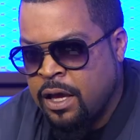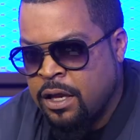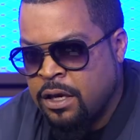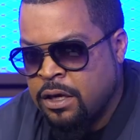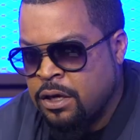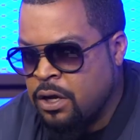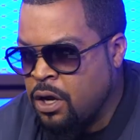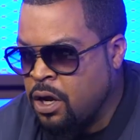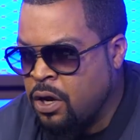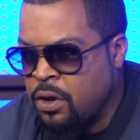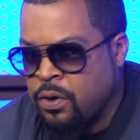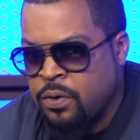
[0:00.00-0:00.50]

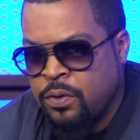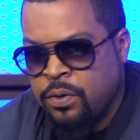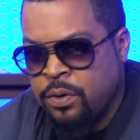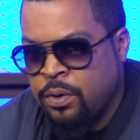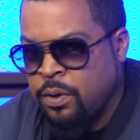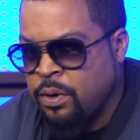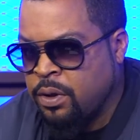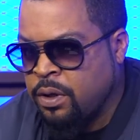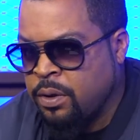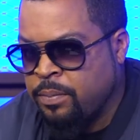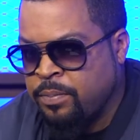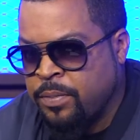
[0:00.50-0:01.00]
No,
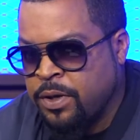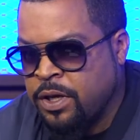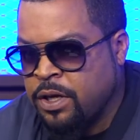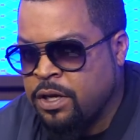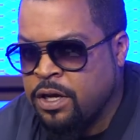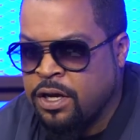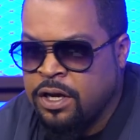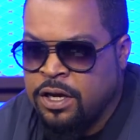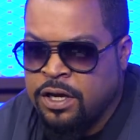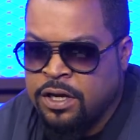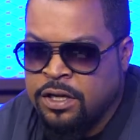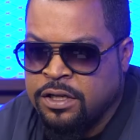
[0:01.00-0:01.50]

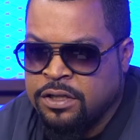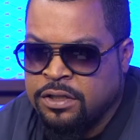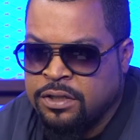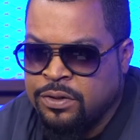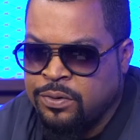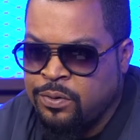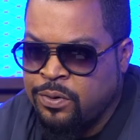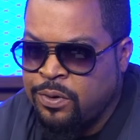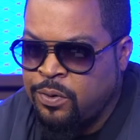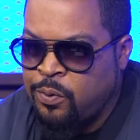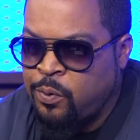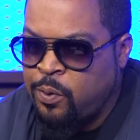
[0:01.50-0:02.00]
because
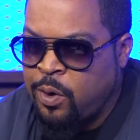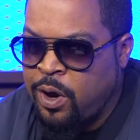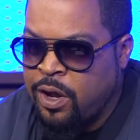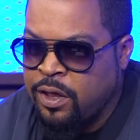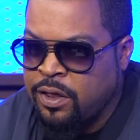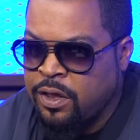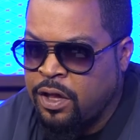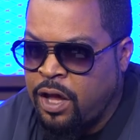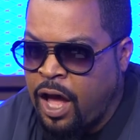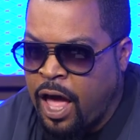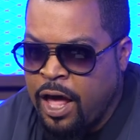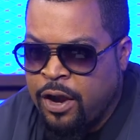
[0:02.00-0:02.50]

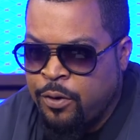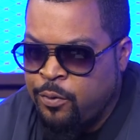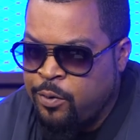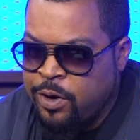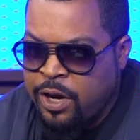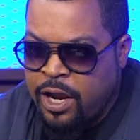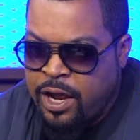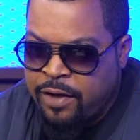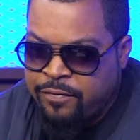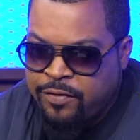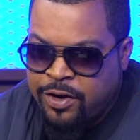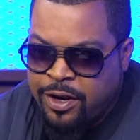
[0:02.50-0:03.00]
I don't want
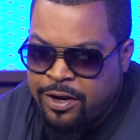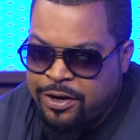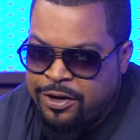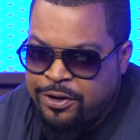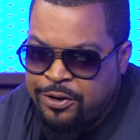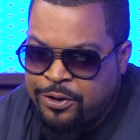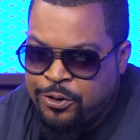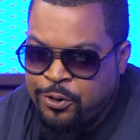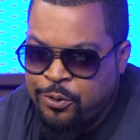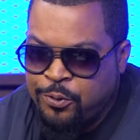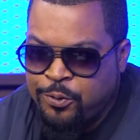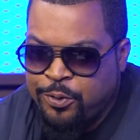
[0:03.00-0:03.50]
to have nothing
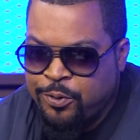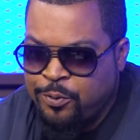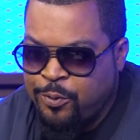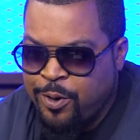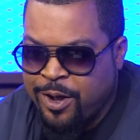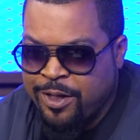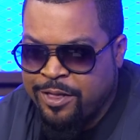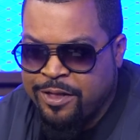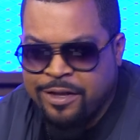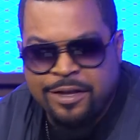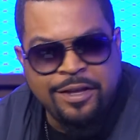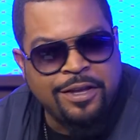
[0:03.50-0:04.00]
to do with
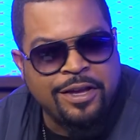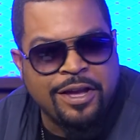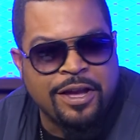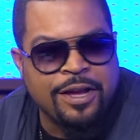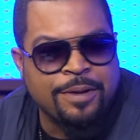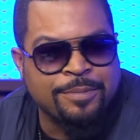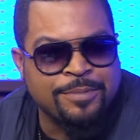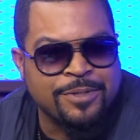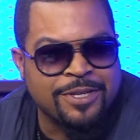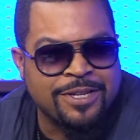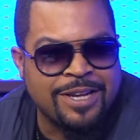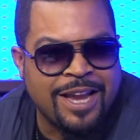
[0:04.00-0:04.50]
whether he
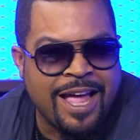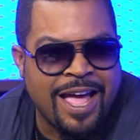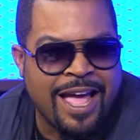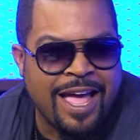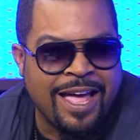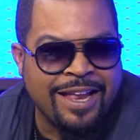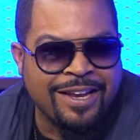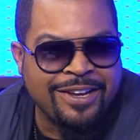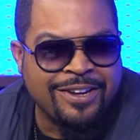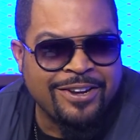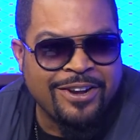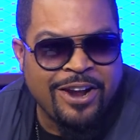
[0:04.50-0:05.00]
comes or
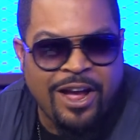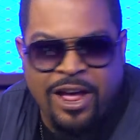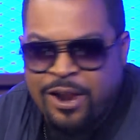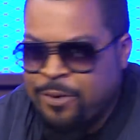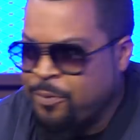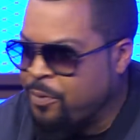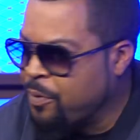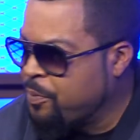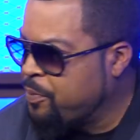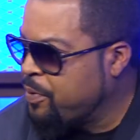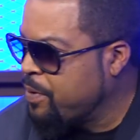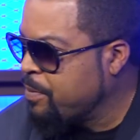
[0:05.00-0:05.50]
not. You know, I
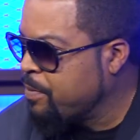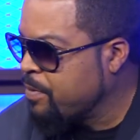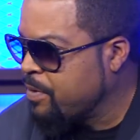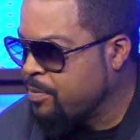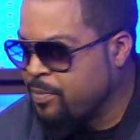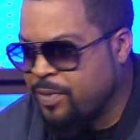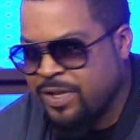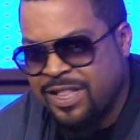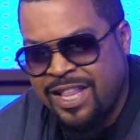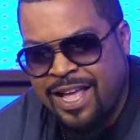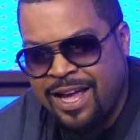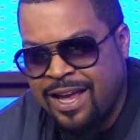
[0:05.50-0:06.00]
don't want people to
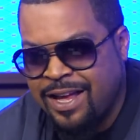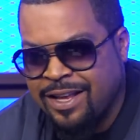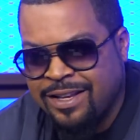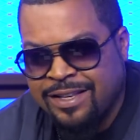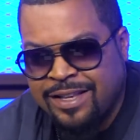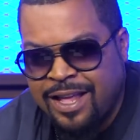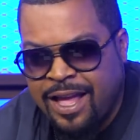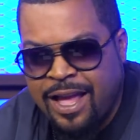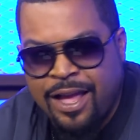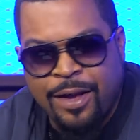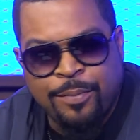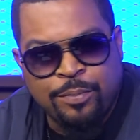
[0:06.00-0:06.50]
be like,
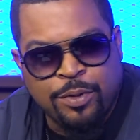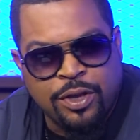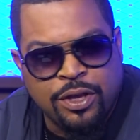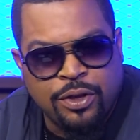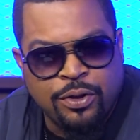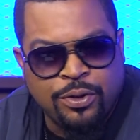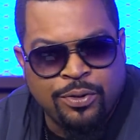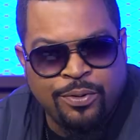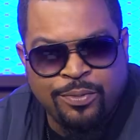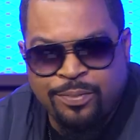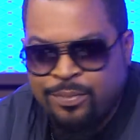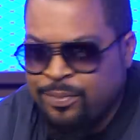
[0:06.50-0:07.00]
damn,
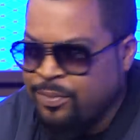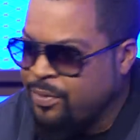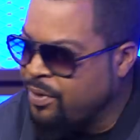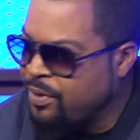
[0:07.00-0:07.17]
Cube.